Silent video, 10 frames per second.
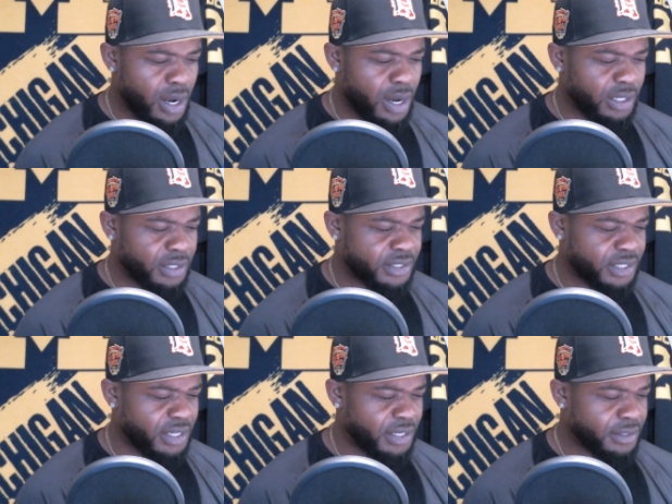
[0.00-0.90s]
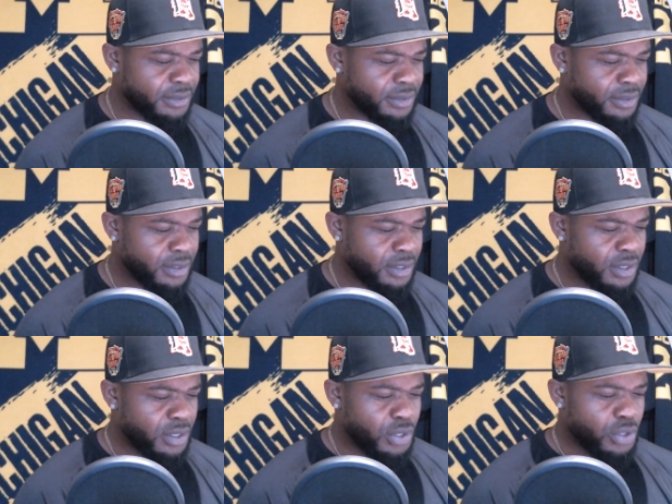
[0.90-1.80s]
Let's see.
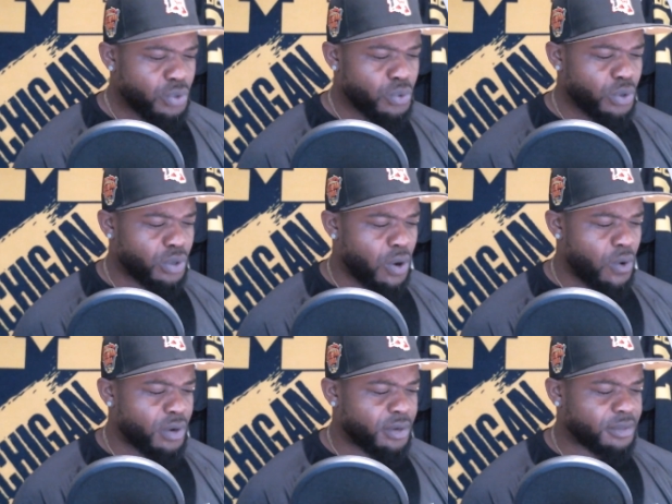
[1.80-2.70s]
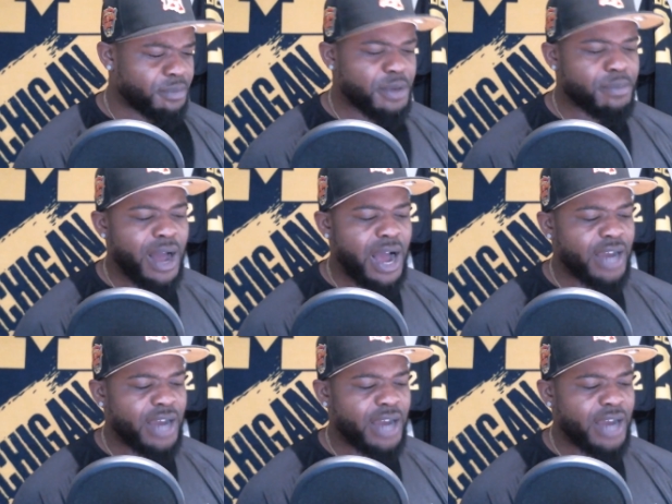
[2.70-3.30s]
You were going to be behind